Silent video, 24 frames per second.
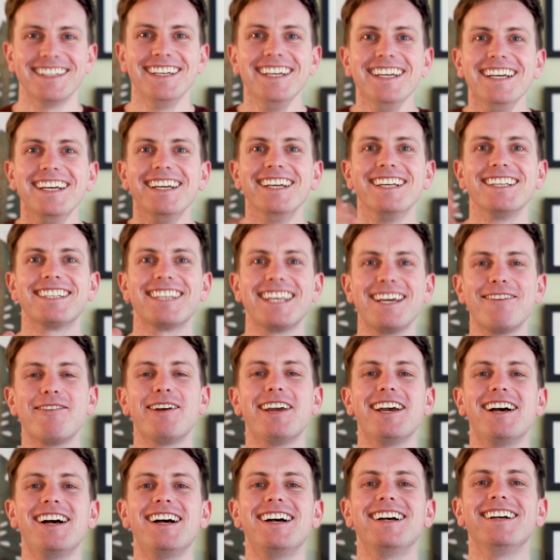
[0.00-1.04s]
So there
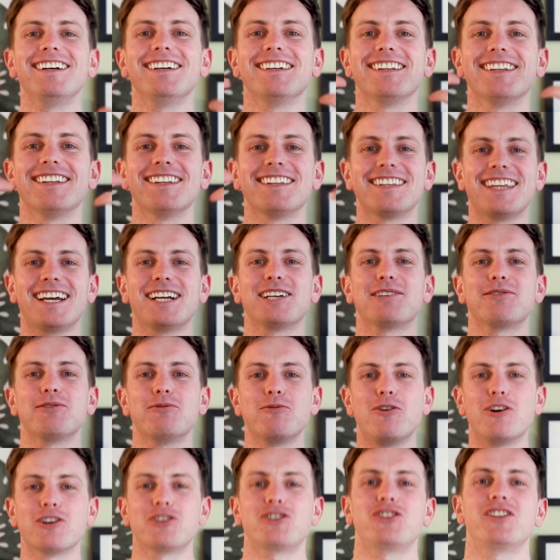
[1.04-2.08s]
we are. Thanks
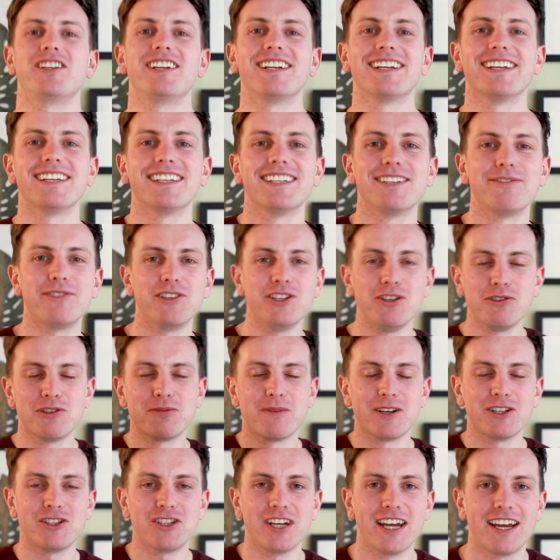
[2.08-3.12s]
for watching. If you're new
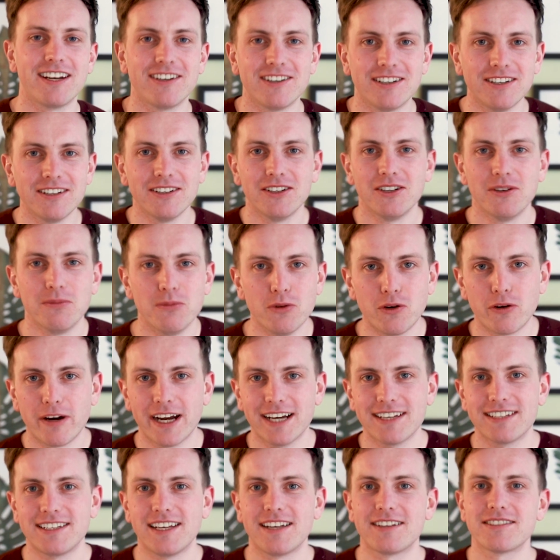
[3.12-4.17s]
to my channel, more
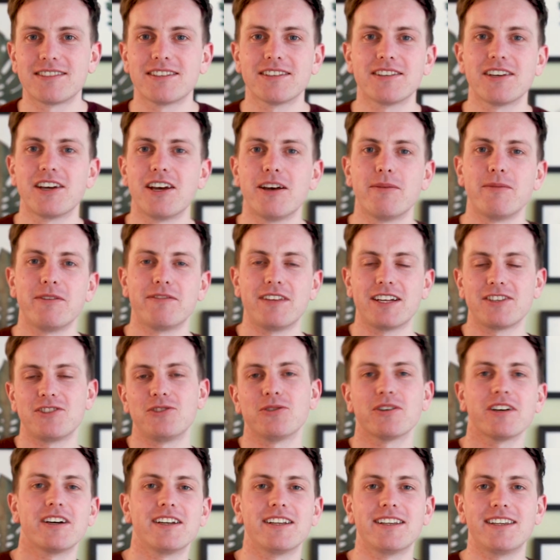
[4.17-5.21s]
Excels to come. If that's
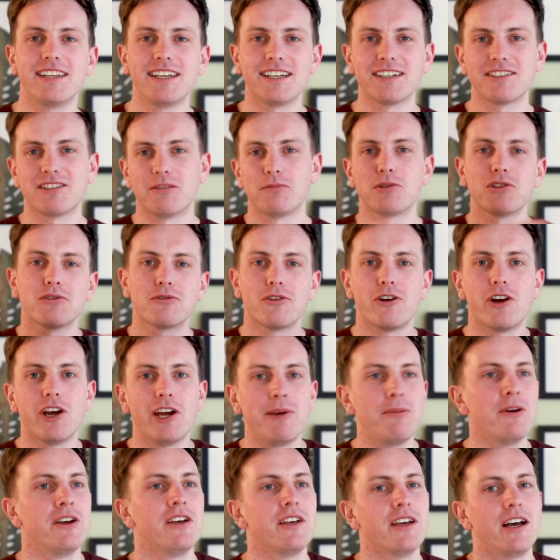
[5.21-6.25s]
your kind of thing,
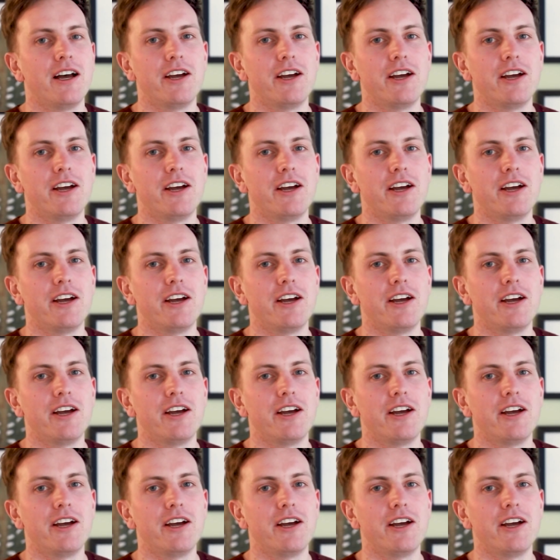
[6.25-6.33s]
subscribe.